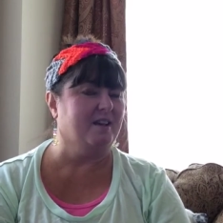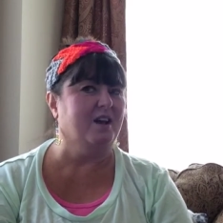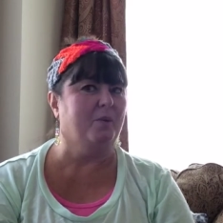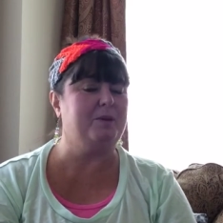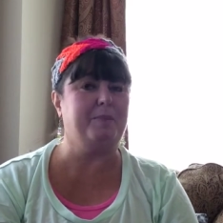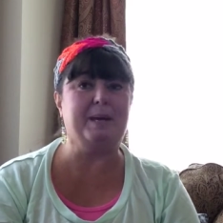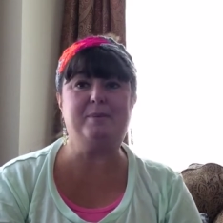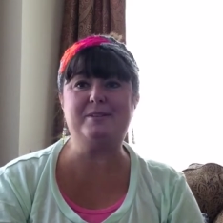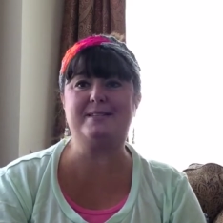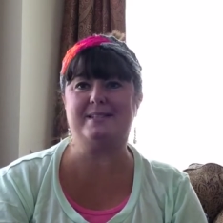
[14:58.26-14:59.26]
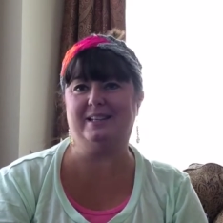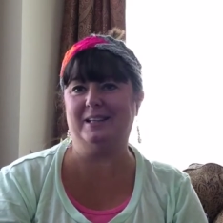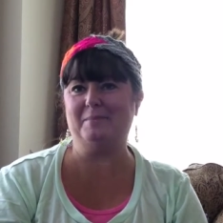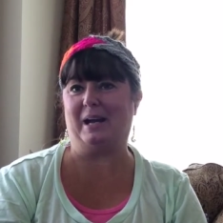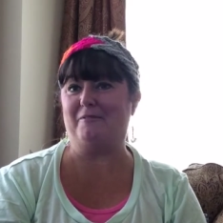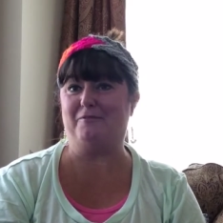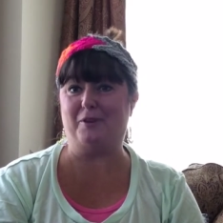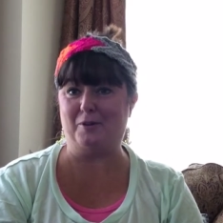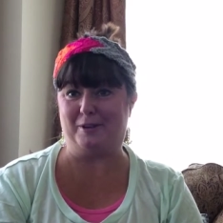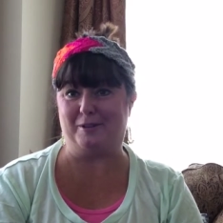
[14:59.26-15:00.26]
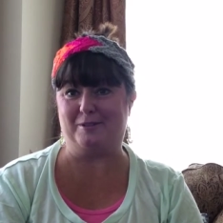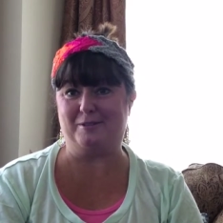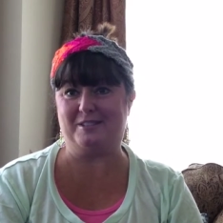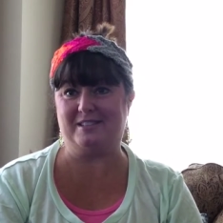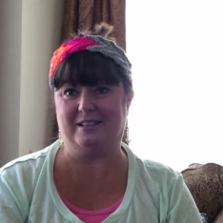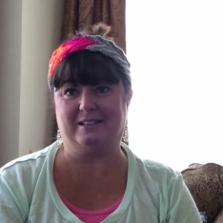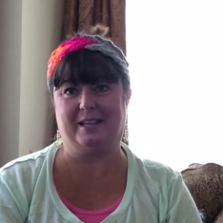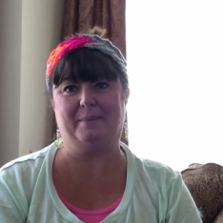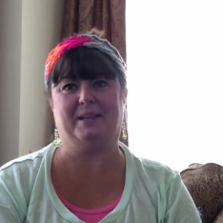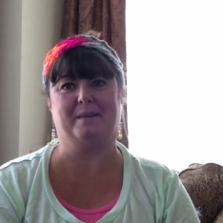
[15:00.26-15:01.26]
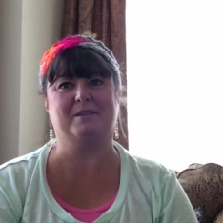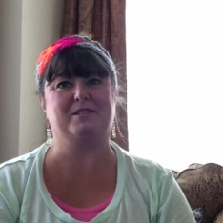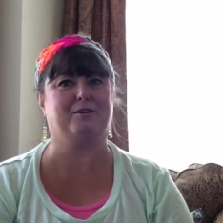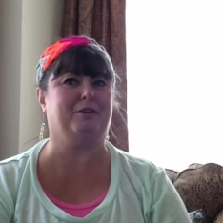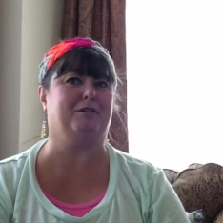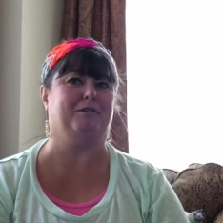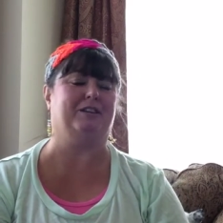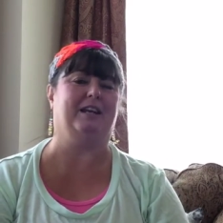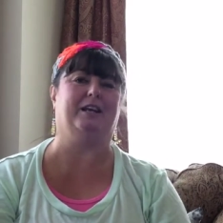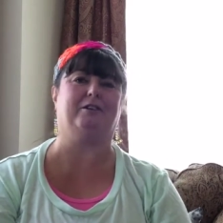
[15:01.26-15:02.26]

with people stealing my photos and claiming them as their own. And it